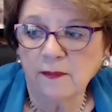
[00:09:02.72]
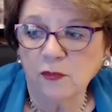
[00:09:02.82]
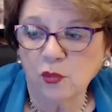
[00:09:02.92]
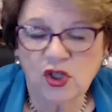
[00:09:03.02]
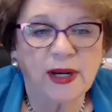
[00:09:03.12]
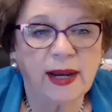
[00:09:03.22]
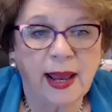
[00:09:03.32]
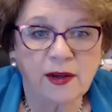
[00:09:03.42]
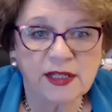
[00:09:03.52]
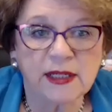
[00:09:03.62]
which
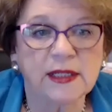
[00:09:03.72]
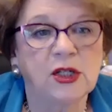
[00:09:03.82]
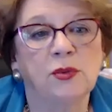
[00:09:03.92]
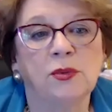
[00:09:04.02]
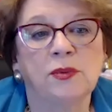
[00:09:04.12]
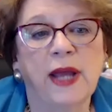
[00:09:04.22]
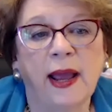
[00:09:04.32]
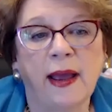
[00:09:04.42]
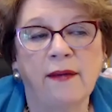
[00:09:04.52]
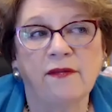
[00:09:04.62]
allows us to
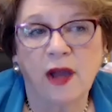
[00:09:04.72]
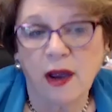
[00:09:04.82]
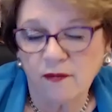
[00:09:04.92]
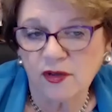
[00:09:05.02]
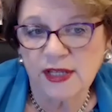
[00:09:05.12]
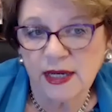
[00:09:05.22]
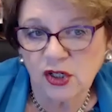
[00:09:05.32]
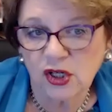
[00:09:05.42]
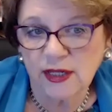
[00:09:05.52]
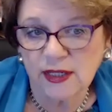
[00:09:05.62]
have
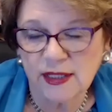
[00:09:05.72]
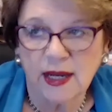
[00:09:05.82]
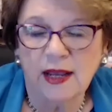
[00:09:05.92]
conversations